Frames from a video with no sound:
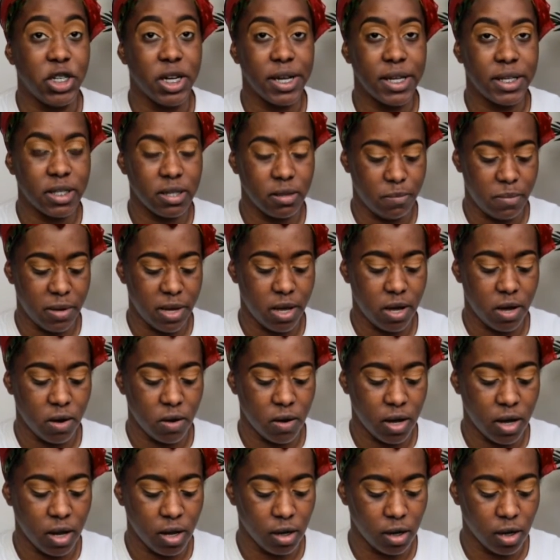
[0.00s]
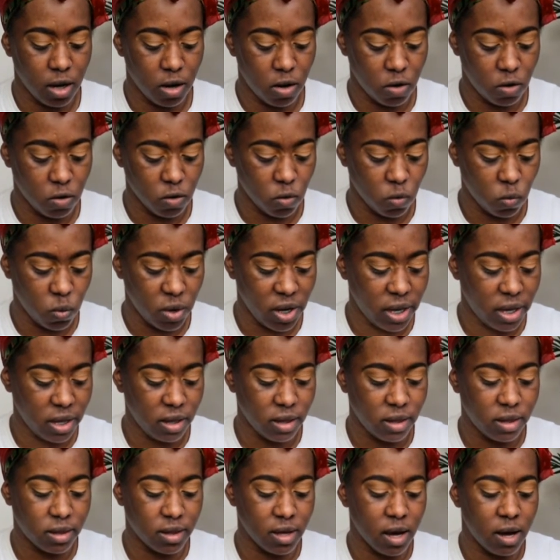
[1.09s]
Jezebel along
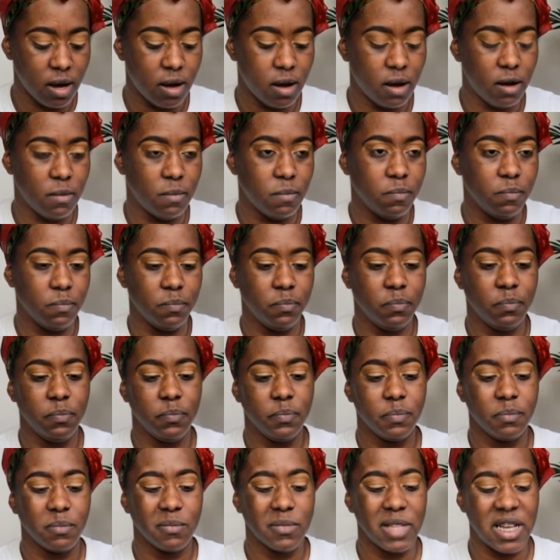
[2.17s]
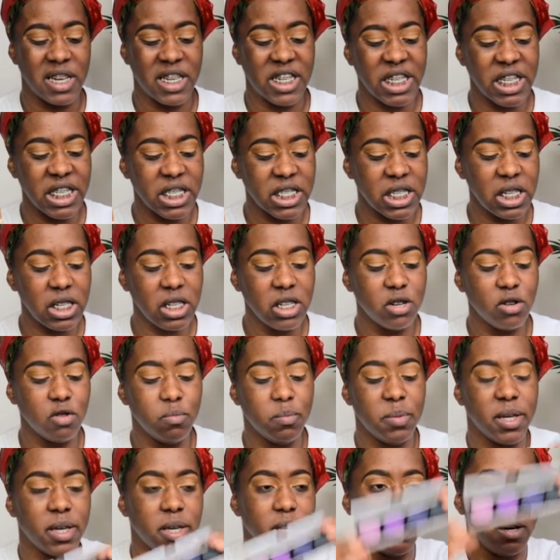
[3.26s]
with just a little
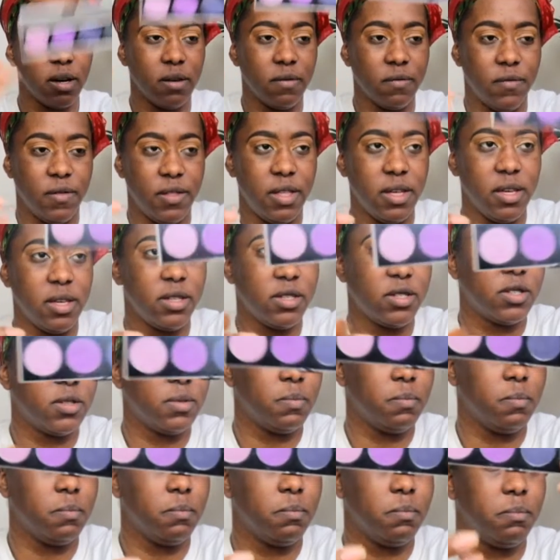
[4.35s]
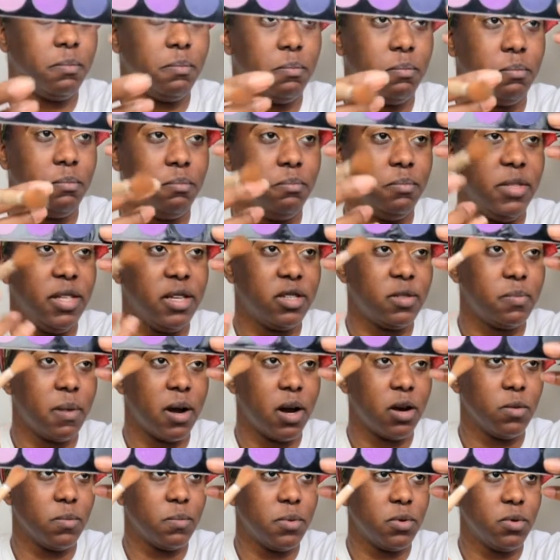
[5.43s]
bit of this
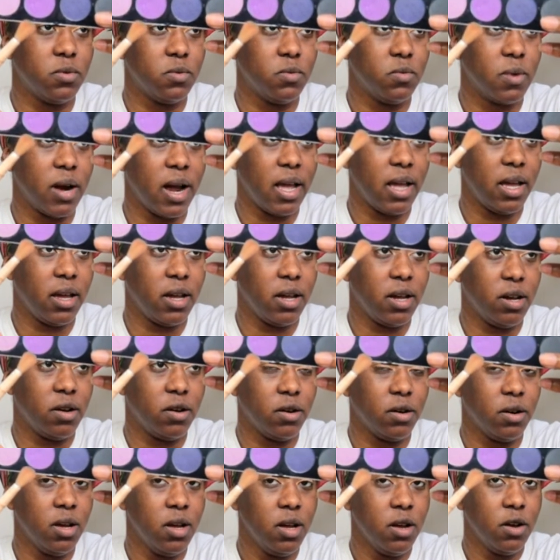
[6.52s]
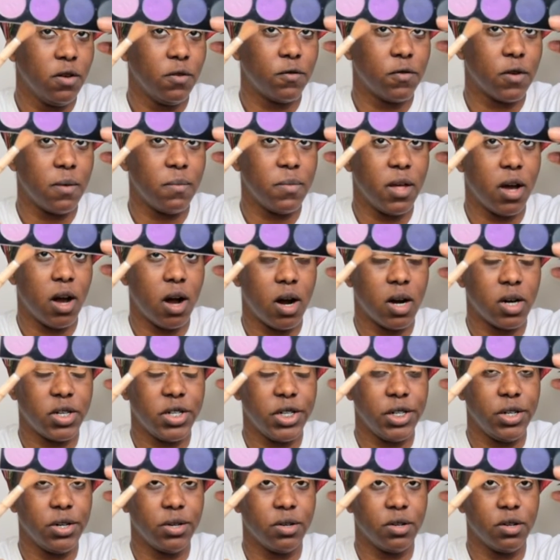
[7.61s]
purple right here from the
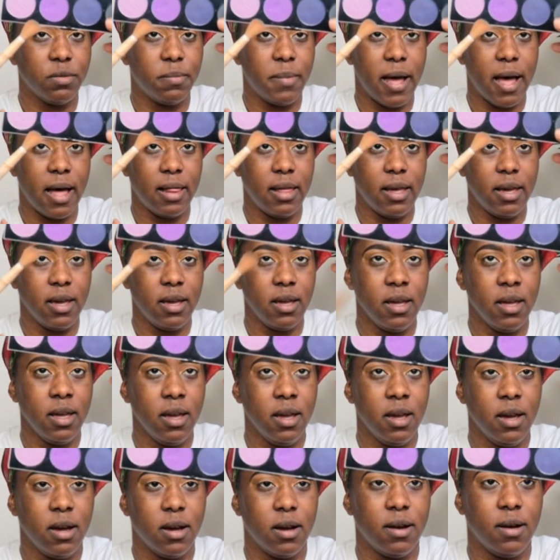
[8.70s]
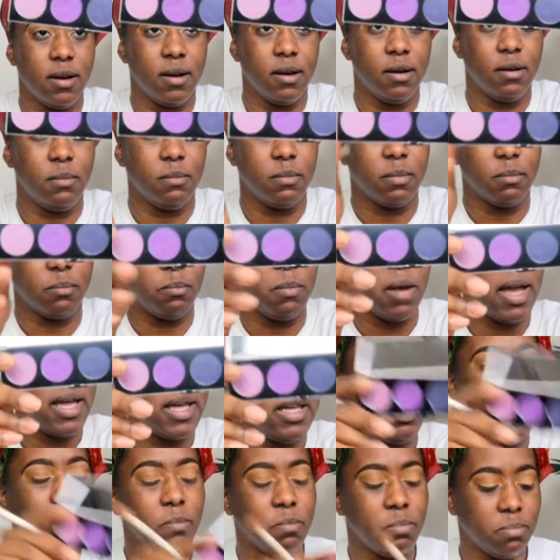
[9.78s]
Archie Girl palette.
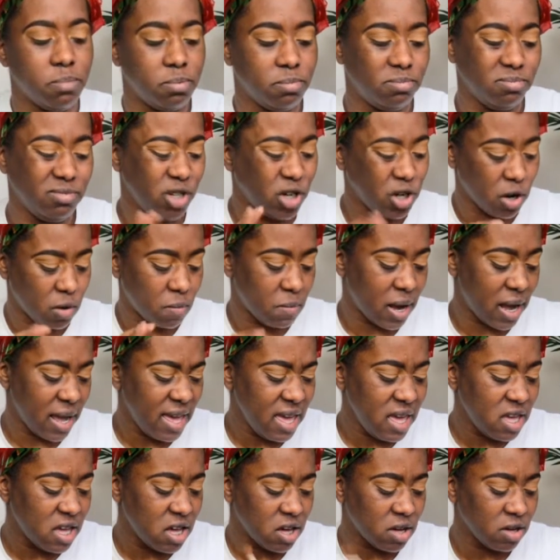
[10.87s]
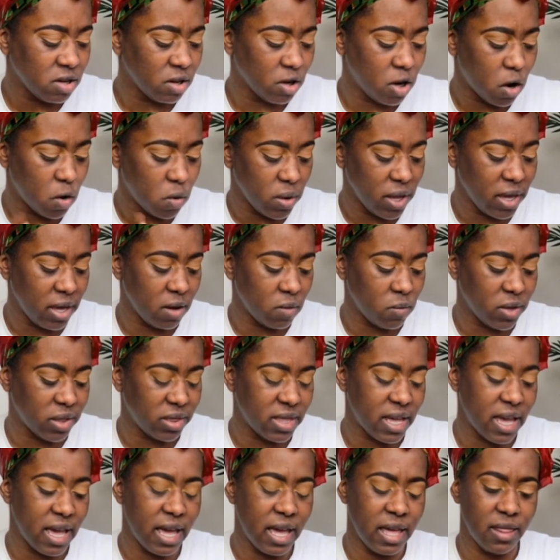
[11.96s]
Might go in
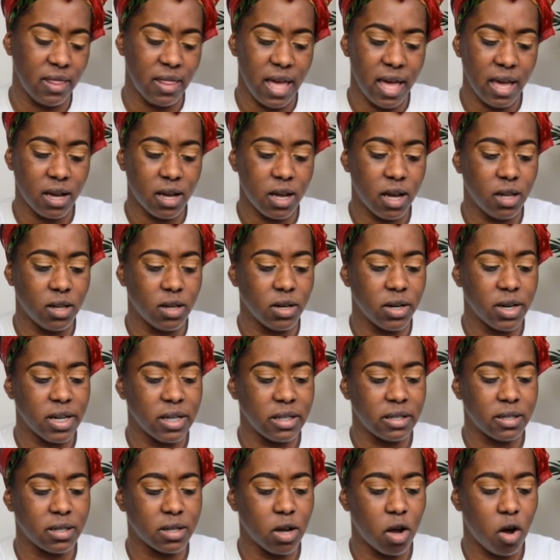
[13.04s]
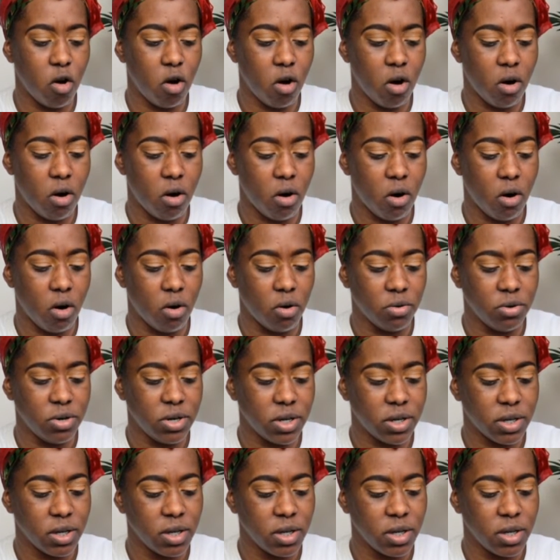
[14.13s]
with that, and that color is called